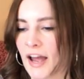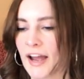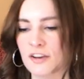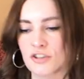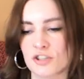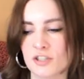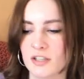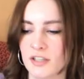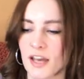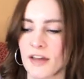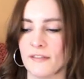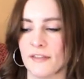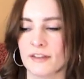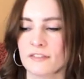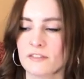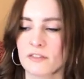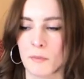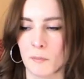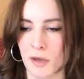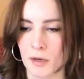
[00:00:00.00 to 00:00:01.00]
Actually, yeah,
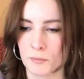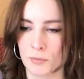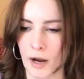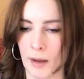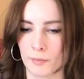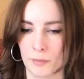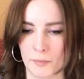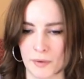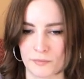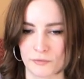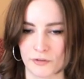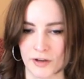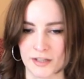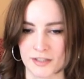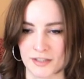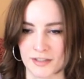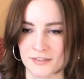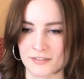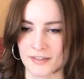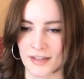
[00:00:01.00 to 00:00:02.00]
that's the main problem I'm
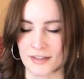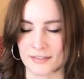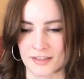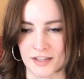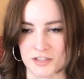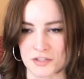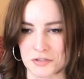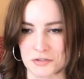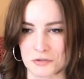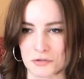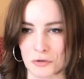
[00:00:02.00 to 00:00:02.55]
finding, is that they just